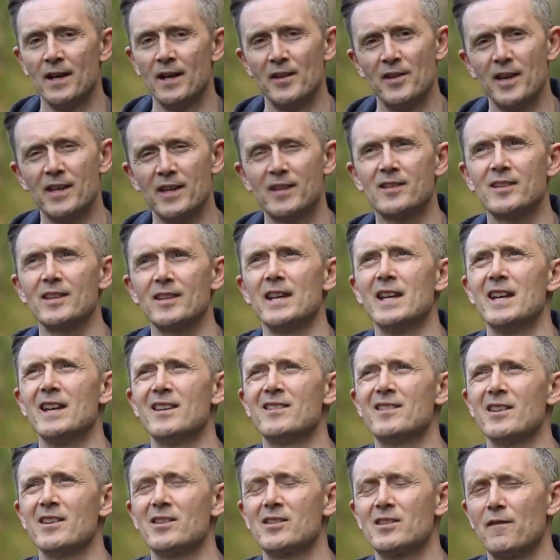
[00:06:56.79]
This
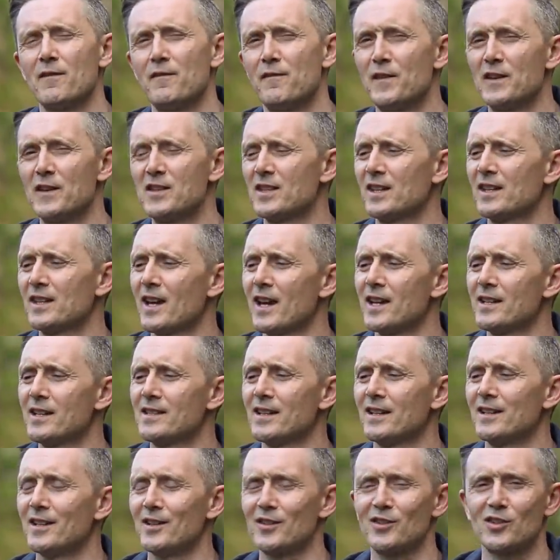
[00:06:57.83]
is
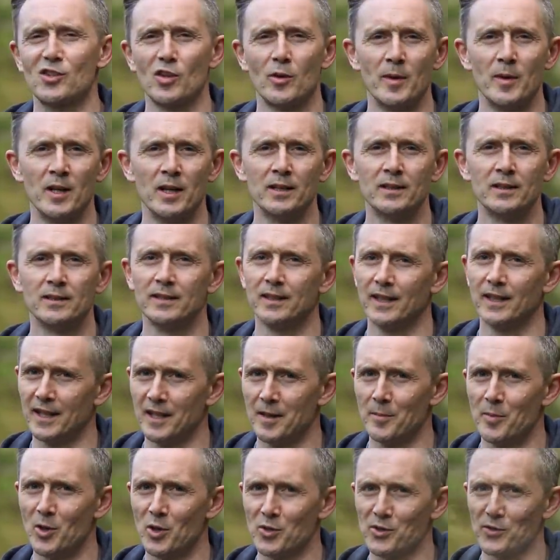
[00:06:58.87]
sophisticated summer in
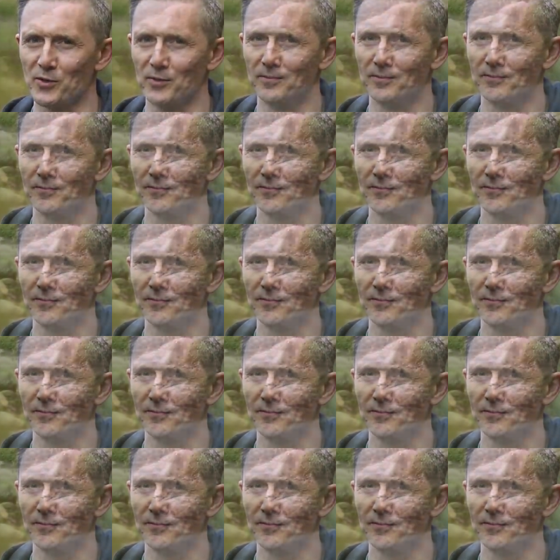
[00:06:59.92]
a bottle.